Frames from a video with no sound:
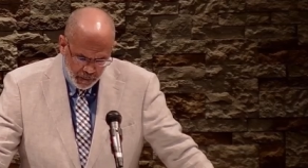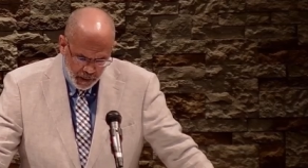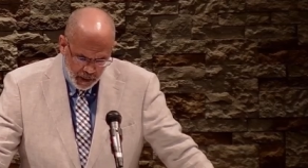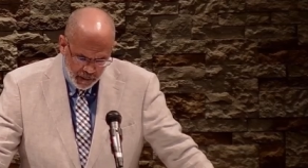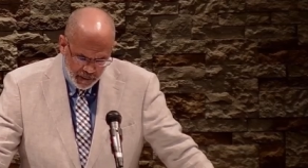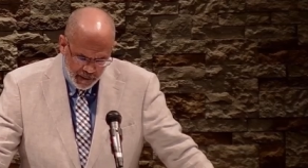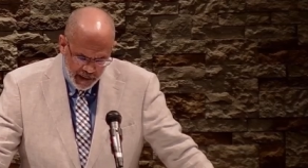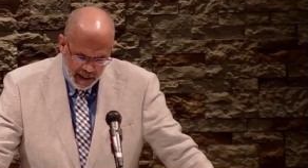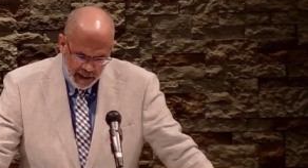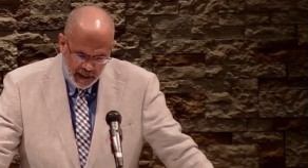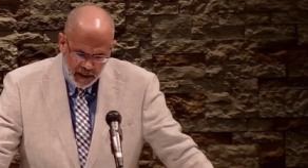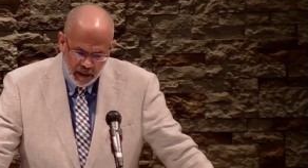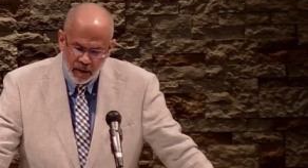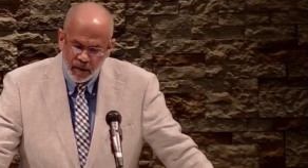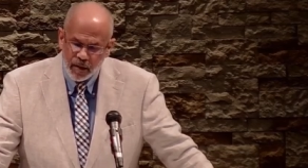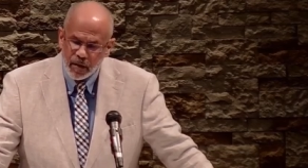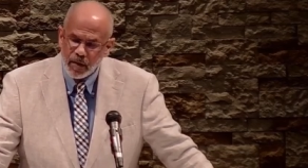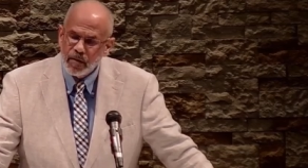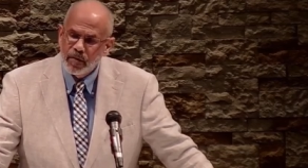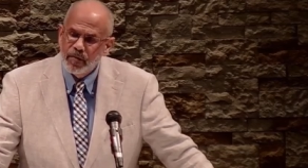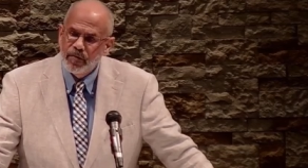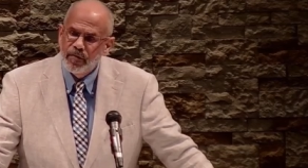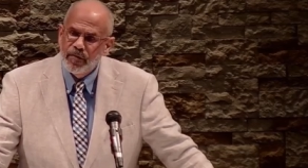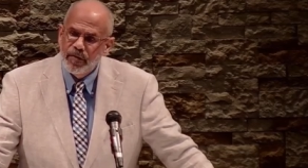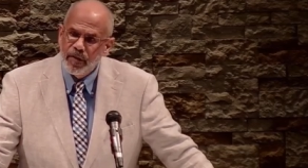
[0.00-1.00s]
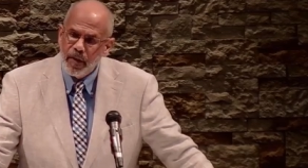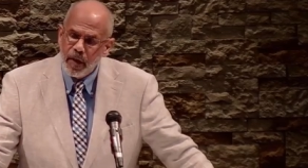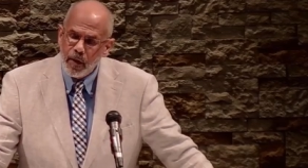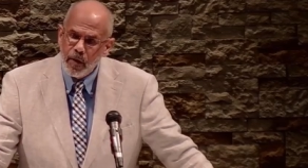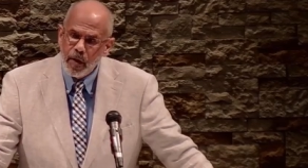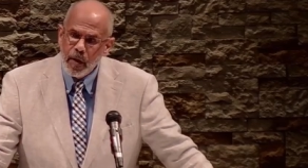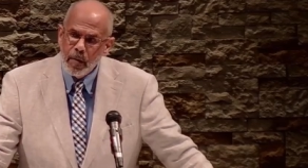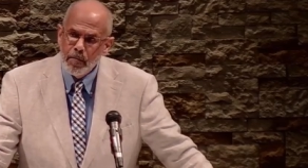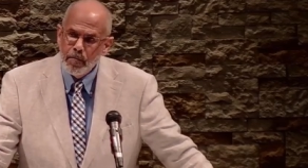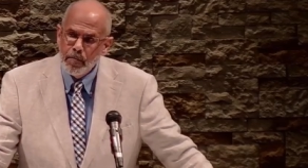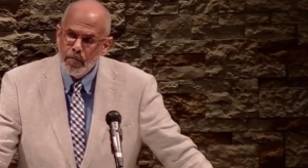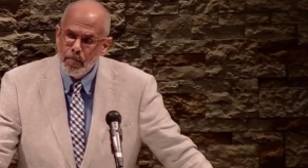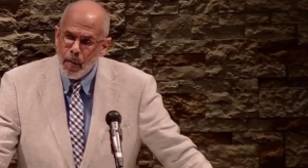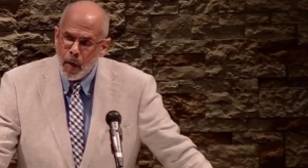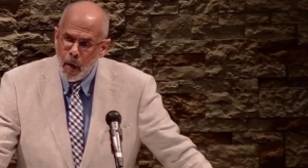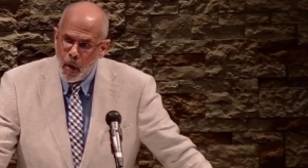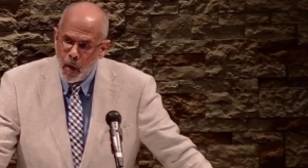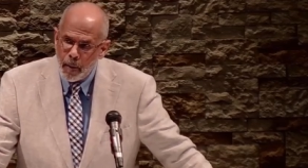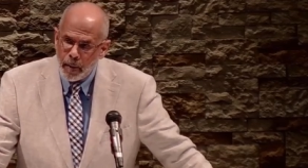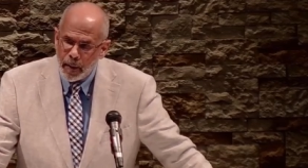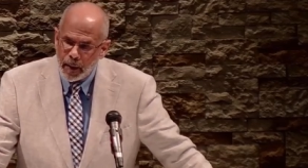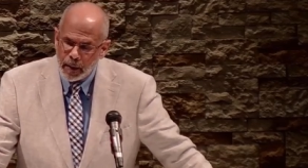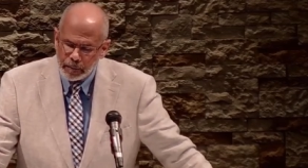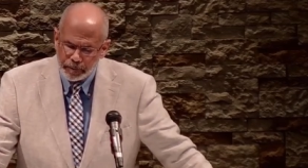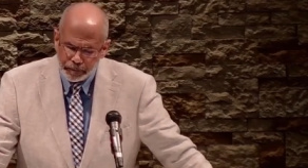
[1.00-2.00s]
that at this very
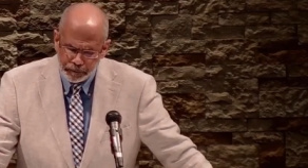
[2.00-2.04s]
moment,